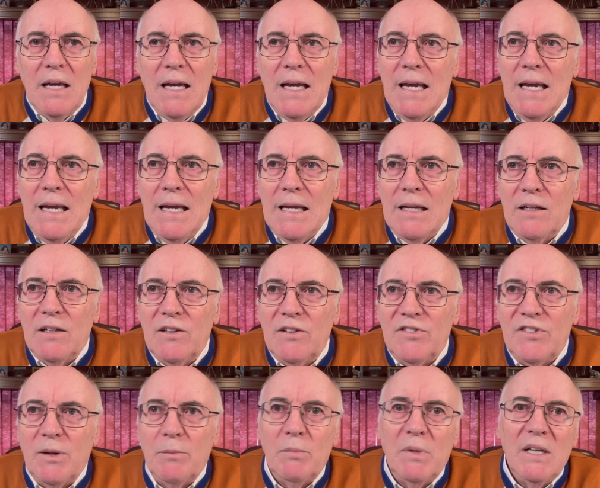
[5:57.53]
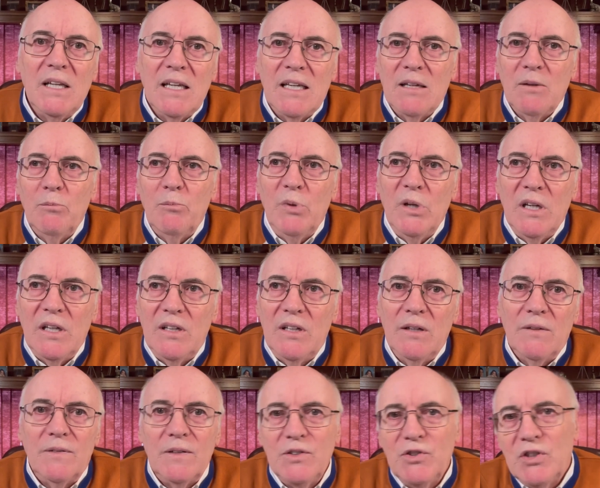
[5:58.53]
And somebody can be a
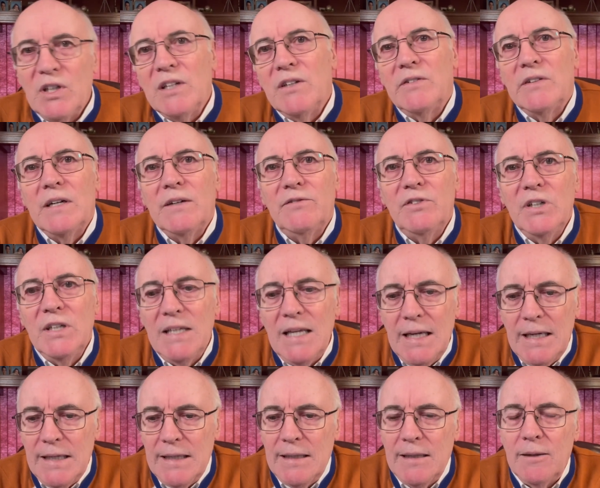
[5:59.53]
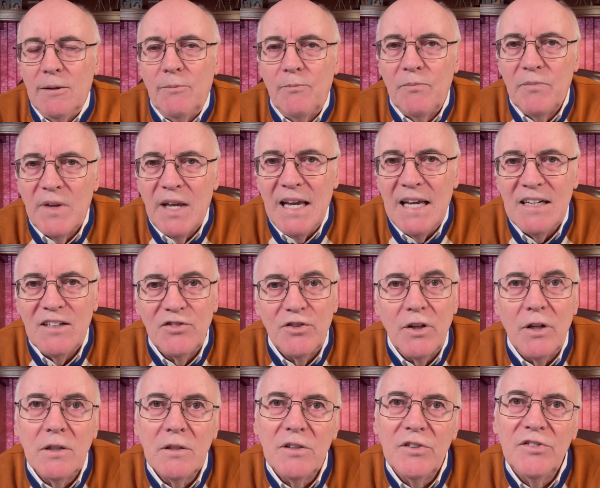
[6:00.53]
different gender every day. And as
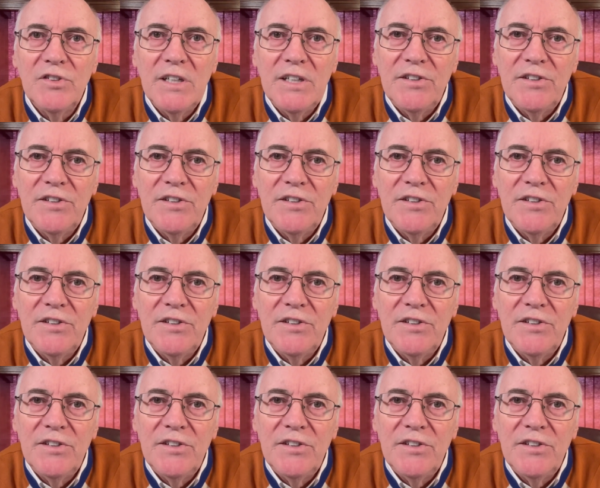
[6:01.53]
long as they